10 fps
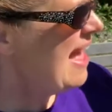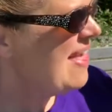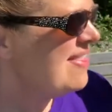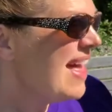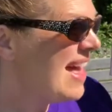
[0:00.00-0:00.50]

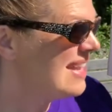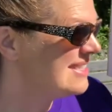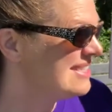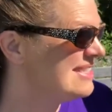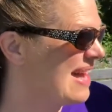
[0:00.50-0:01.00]
And that
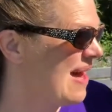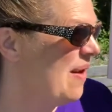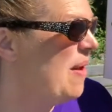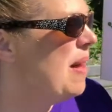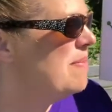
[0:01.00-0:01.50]
is
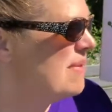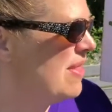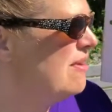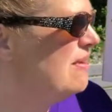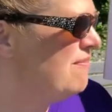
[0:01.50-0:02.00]
how
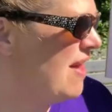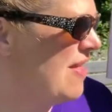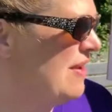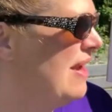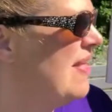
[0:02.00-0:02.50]
mother and
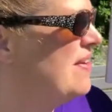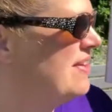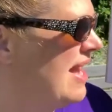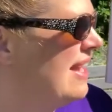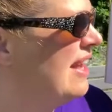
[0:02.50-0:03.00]
father and their
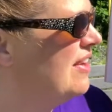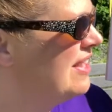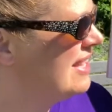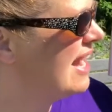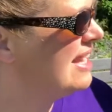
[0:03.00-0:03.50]

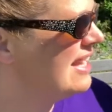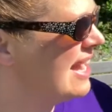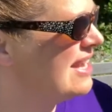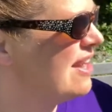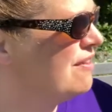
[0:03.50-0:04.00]

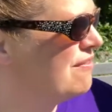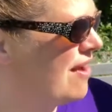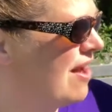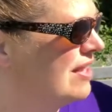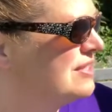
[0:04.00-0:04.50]
999 young
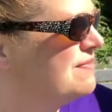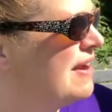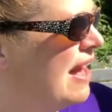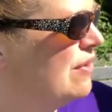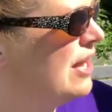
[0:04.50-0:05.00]
frogs
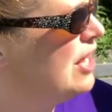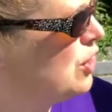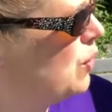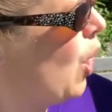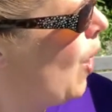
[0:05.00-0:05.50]
found a
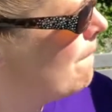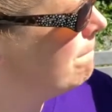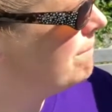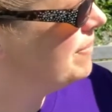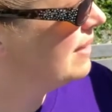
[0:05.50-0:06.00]
new home.
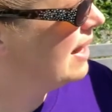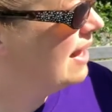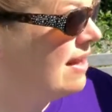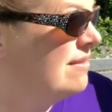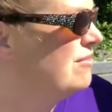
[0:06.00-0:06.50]

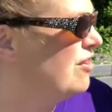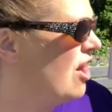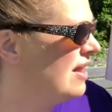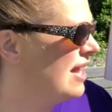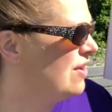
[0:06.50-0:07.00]
For
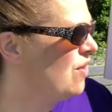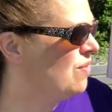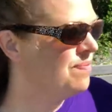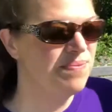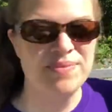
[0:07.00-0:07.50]
all I
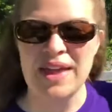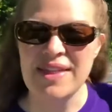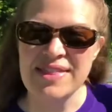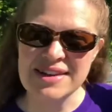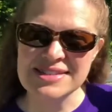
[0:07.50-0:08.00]
know,
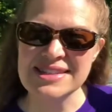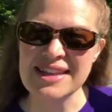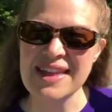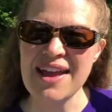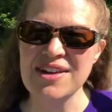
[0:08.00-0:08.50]
they're
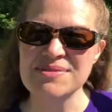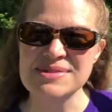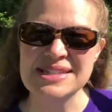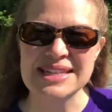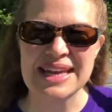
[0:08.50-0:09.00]
still there
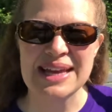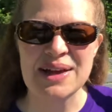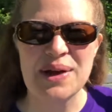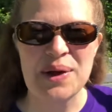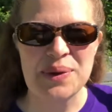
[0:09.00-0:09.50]

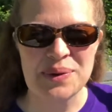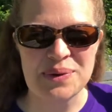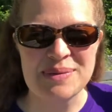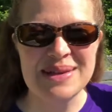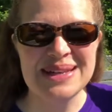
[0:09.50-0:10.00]
singing
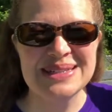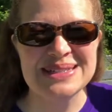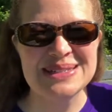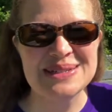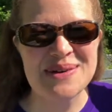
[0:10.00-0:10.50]
ribbit,
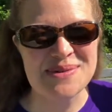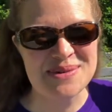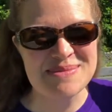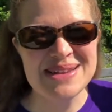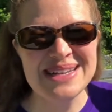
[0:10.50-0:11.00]

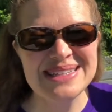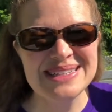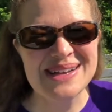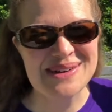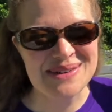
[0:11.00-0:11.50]
ribbit,
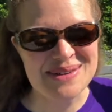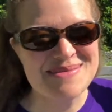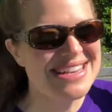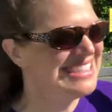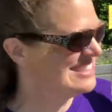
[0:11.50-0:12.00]
ribbit,